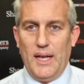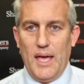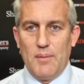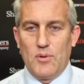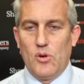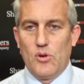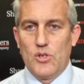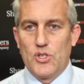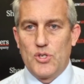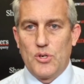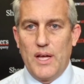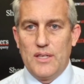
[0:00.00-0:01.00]
Amcor and
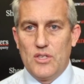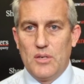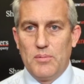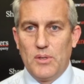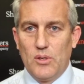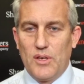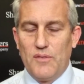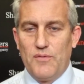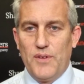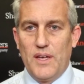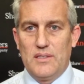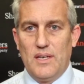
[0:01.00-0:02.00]
Transurban looking
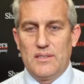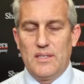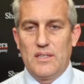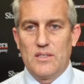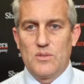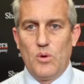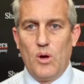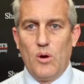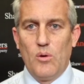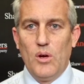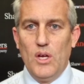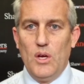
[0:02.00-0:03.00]
fantastic as
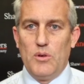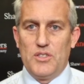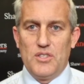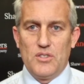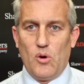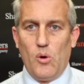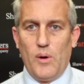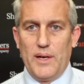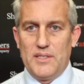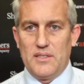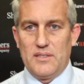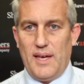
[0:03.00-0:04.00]
well, which is
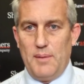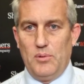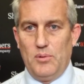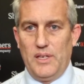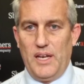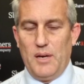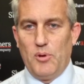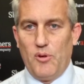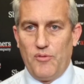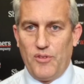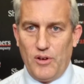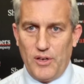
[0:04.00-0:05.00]
always a staple in our
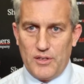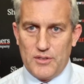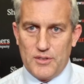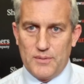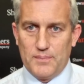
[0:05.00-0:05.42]
portfolios.